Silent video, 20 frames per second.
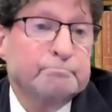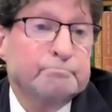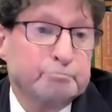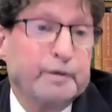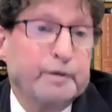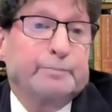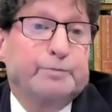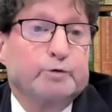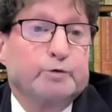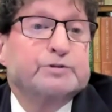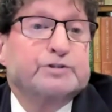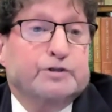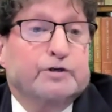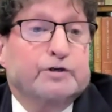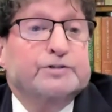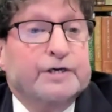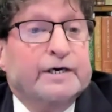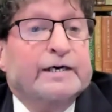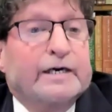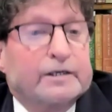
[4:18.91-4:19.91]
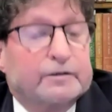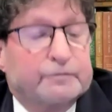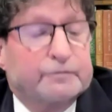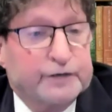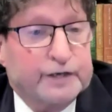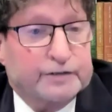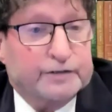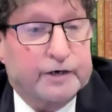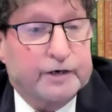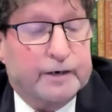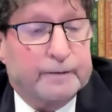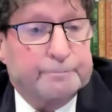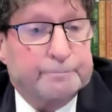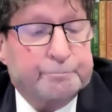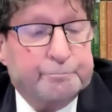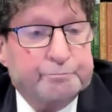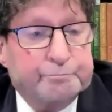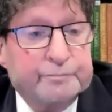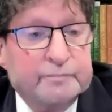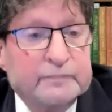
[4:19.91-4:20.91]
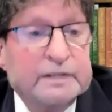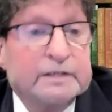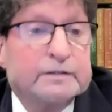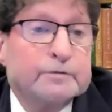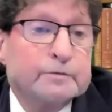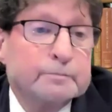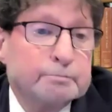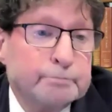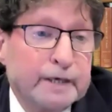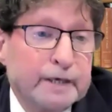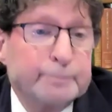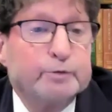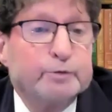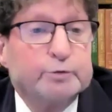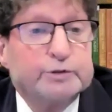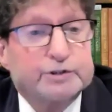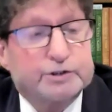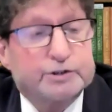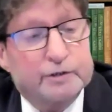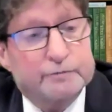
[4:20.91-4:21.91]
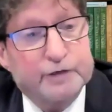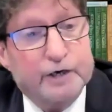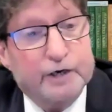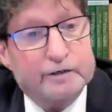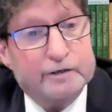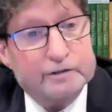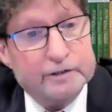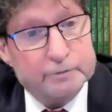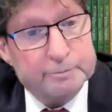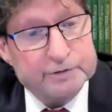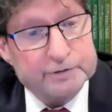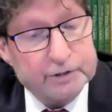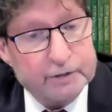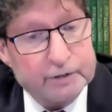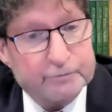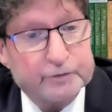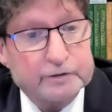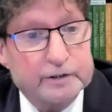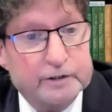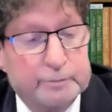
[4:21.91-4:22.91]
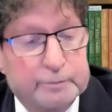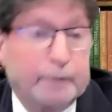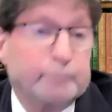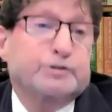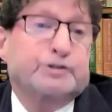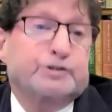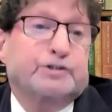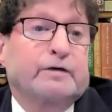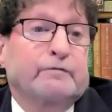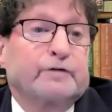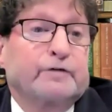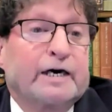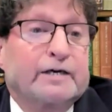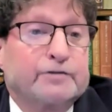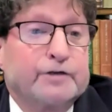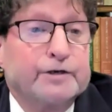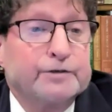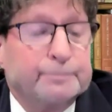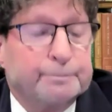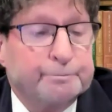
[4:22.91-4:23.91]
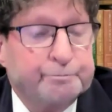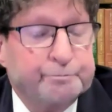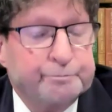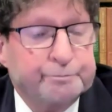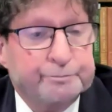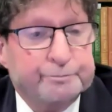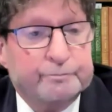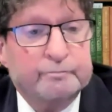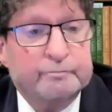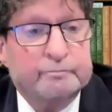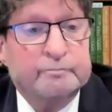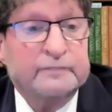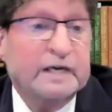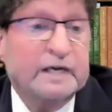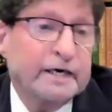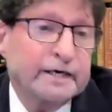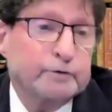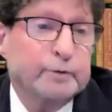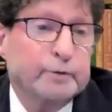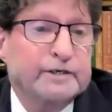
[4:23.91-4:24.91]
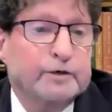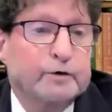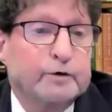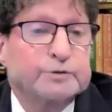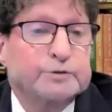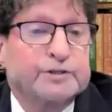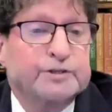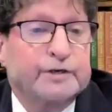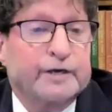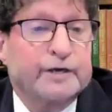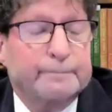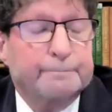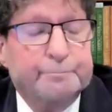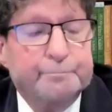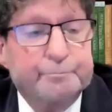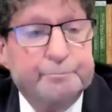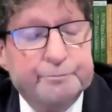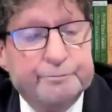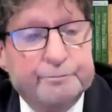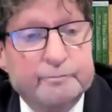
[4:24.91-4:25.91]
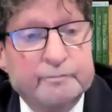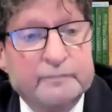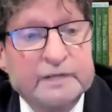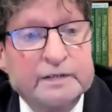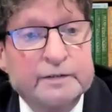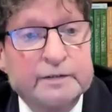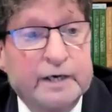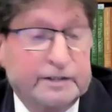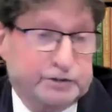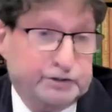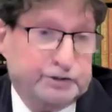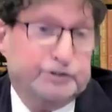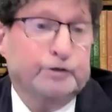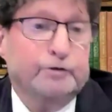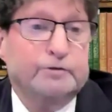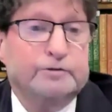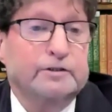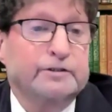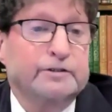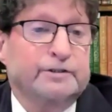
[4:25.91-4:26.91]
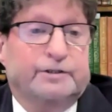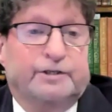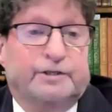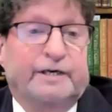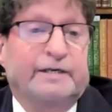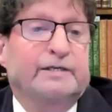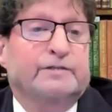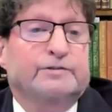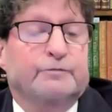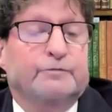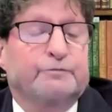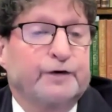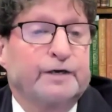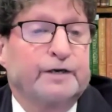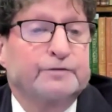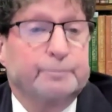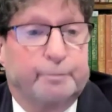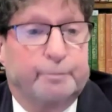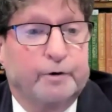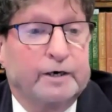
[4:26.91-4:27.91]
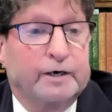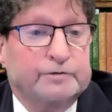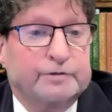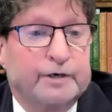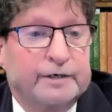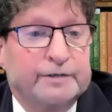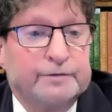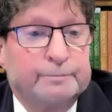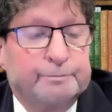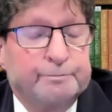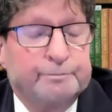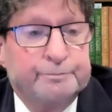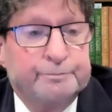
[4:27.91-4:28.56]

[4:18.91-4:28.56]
Maybe it was good to get out of Vietnam. Maybe we should have done it a little bit differently. Maybe we should have never gotten in. I don't want to go into that. And certainly you cannot defend apartheid.